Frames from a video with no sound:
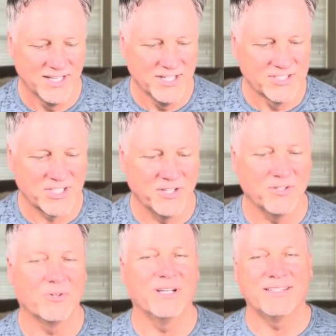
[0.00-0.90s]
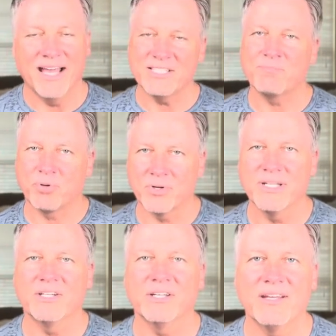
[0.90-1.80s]
So that's
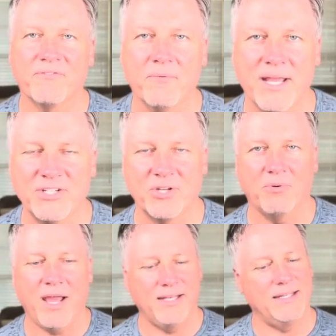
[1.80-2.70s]
pretty good information, right?